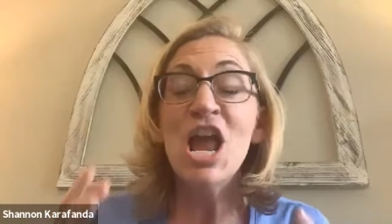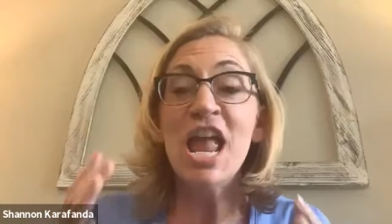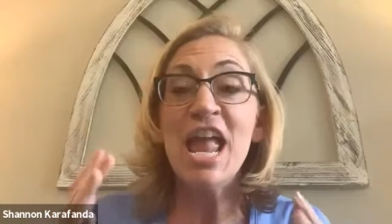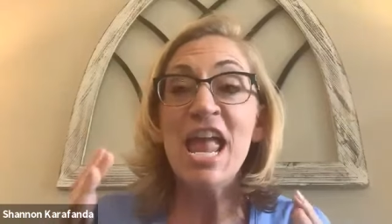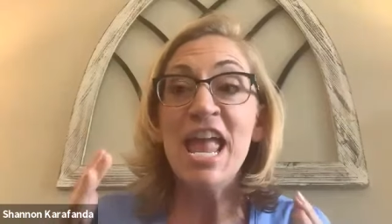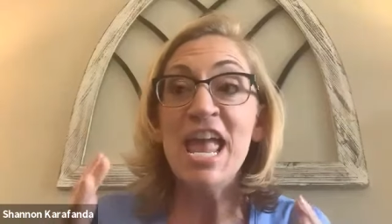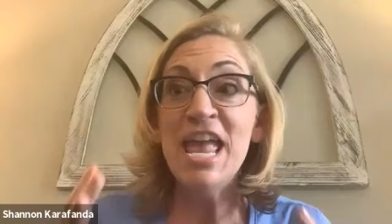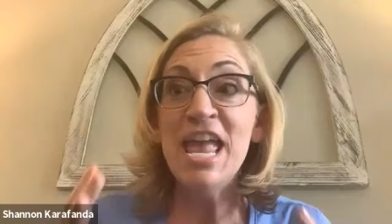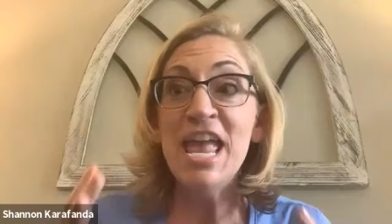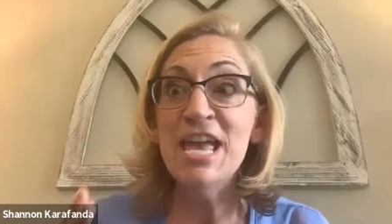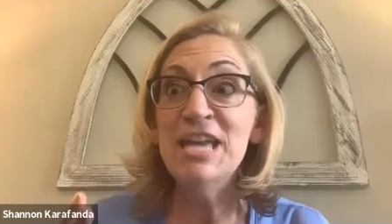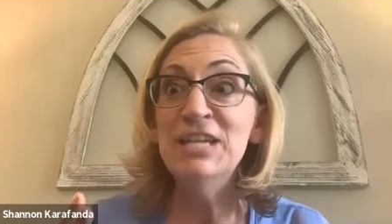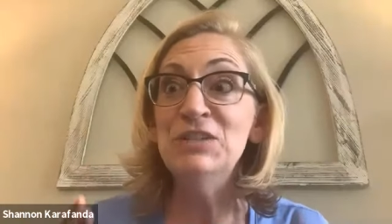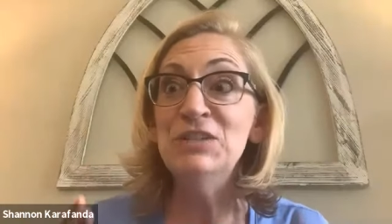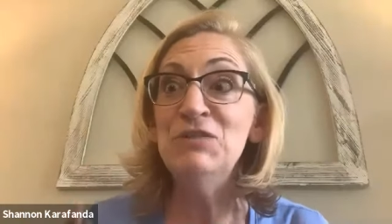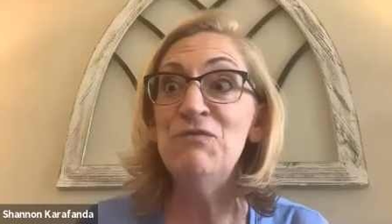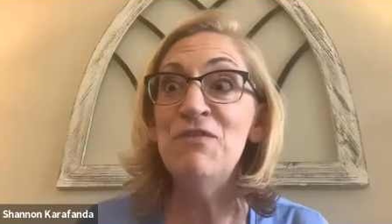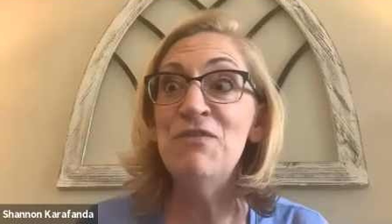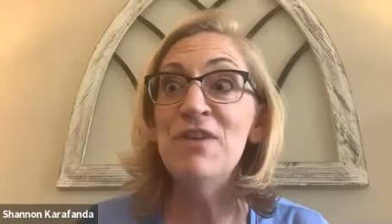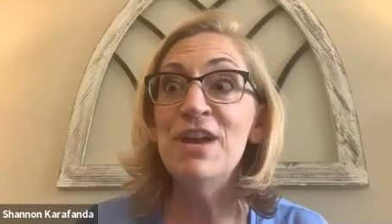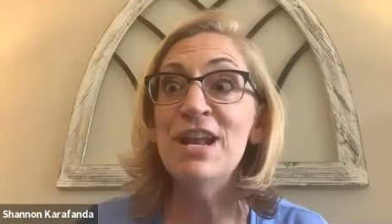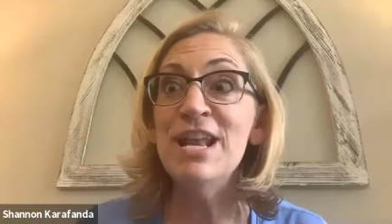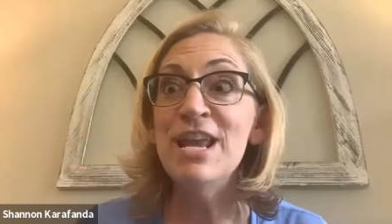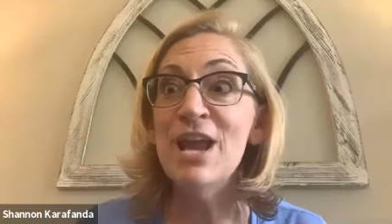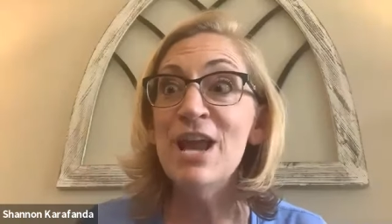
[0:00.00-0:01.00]
saving my
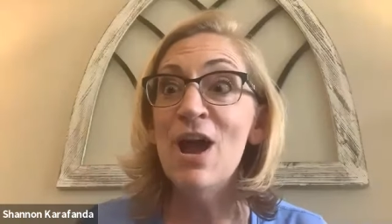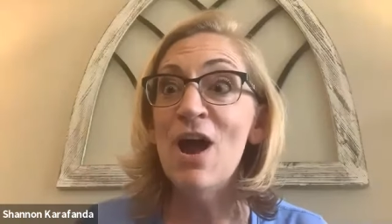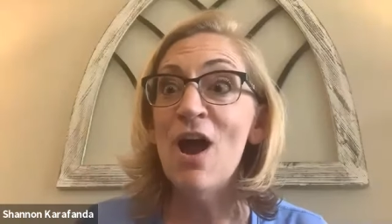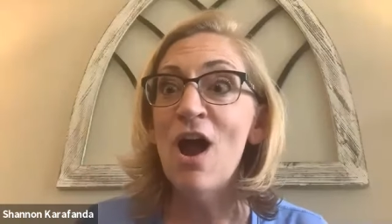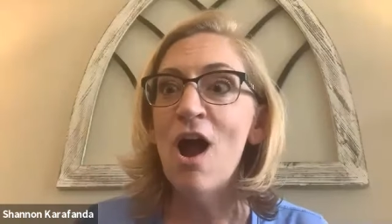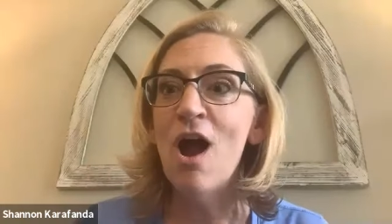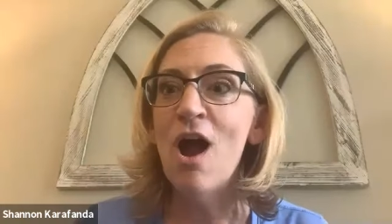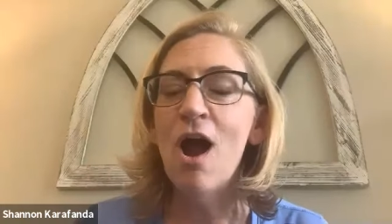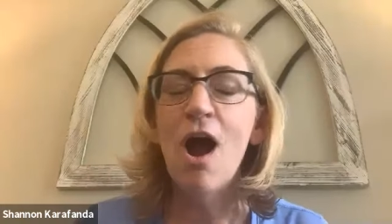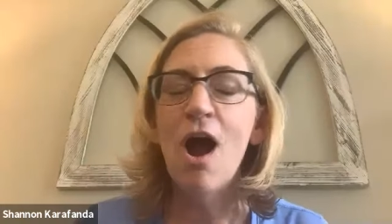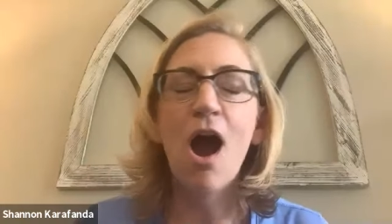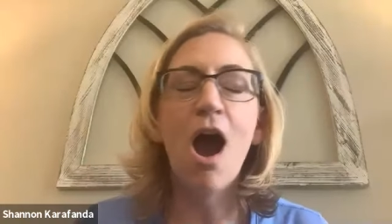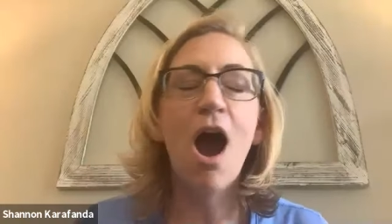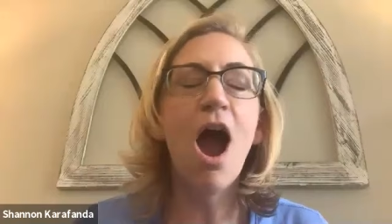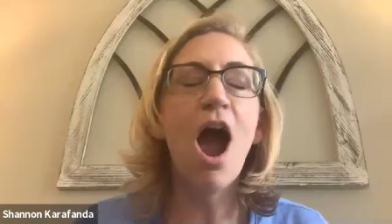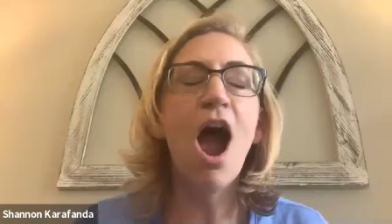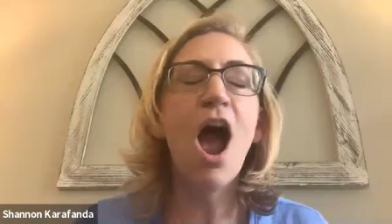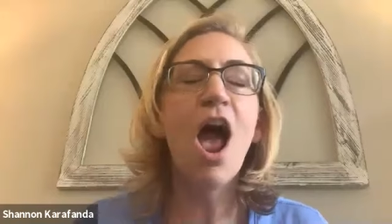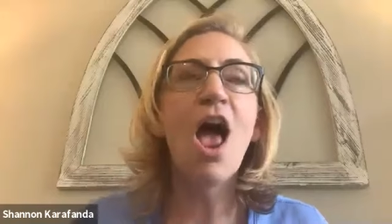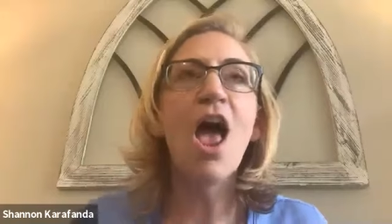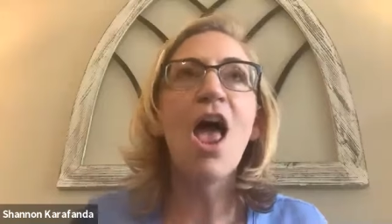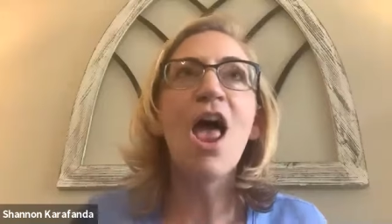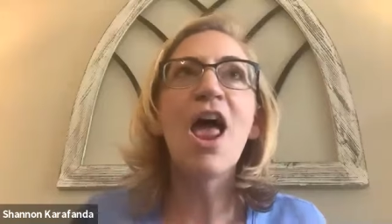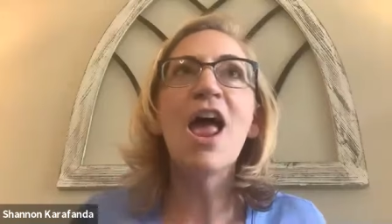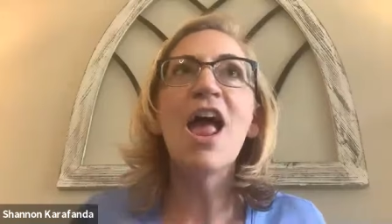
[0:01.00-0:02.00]
life today.
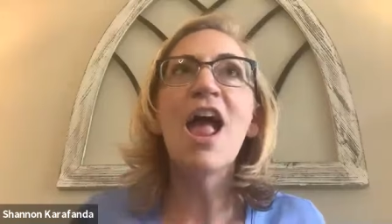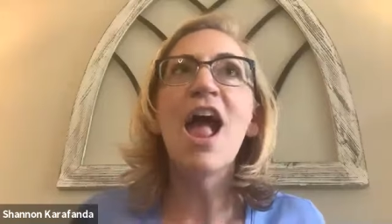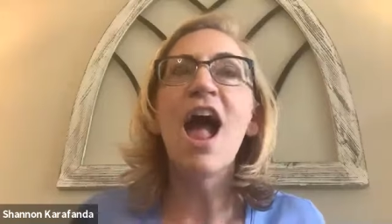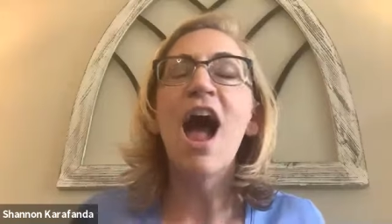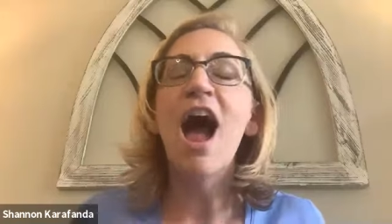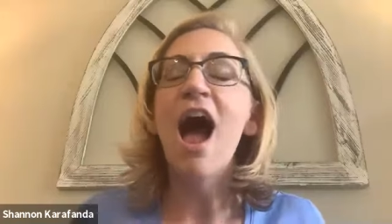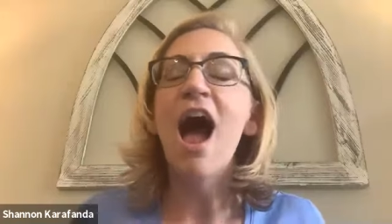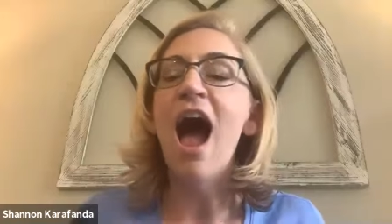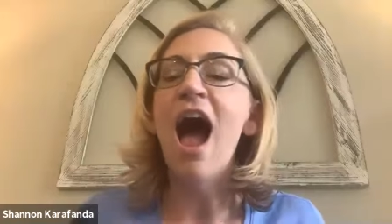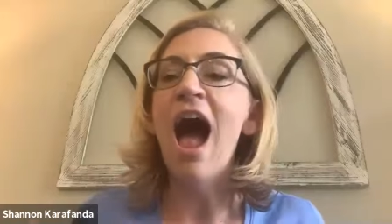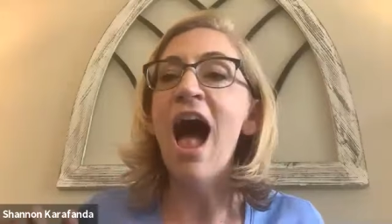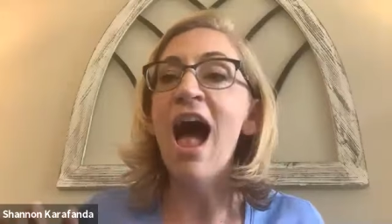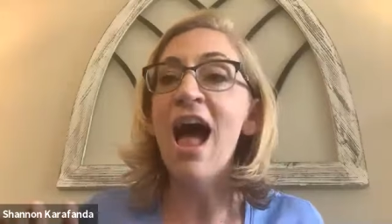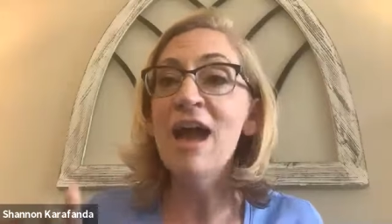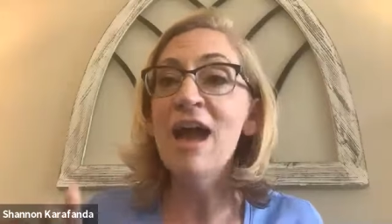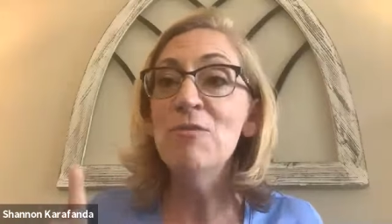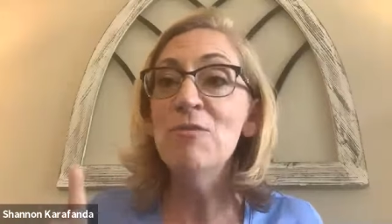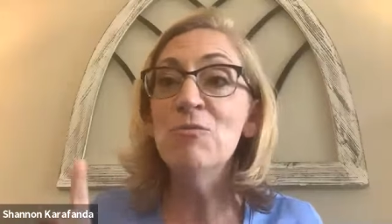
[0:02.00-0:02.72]
He and Emily Blunt I